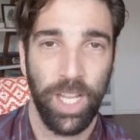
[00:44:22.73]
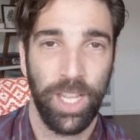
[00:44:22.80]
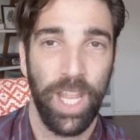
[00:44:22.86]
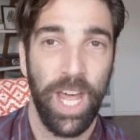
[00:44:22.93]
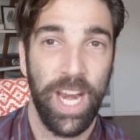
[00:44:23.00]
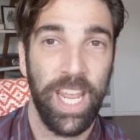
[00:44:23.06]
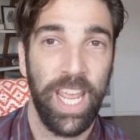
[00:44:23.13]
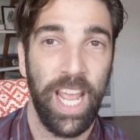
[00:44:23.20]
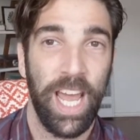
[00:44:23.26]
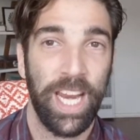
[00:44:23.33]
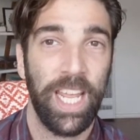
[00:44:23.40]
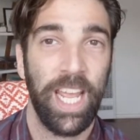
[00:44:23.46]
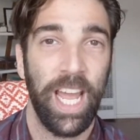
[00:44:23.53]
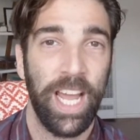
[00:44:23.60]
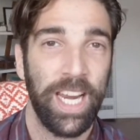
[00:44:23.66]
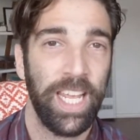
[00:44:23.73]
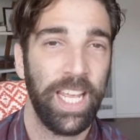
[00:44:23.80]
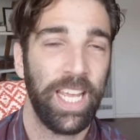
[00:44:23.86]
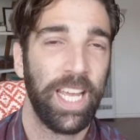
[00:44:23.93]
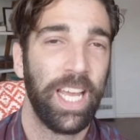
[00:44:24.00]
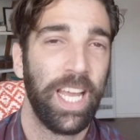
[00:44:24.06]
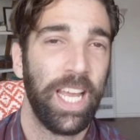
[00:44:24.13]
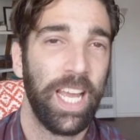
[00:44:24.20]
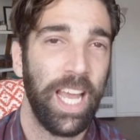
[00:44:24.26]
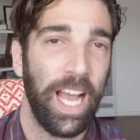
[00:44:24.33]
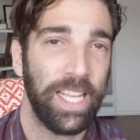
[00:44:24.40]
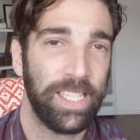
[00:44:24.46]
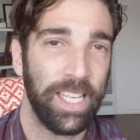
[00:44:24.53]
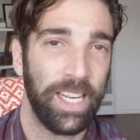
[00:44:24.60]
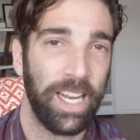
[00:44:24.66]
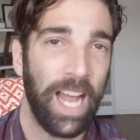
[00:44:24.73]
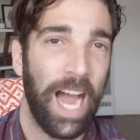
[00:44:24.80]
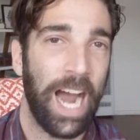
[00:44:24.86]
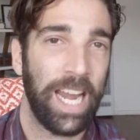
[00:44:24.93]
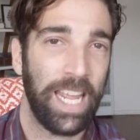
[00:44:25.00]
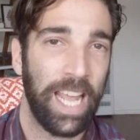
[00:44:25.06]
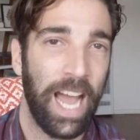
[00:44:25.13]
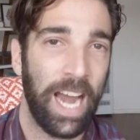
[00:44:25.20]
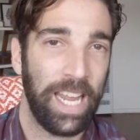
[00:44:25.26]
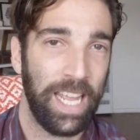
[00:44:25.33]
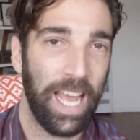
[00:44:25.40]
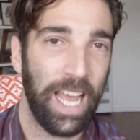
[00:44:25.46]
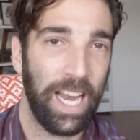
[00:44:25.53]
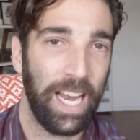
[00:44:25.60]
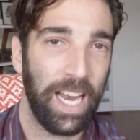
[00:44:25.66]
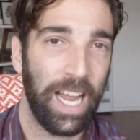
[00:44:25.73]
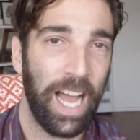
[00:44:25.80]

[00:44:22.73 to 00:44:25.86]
The ri, as in Ariel,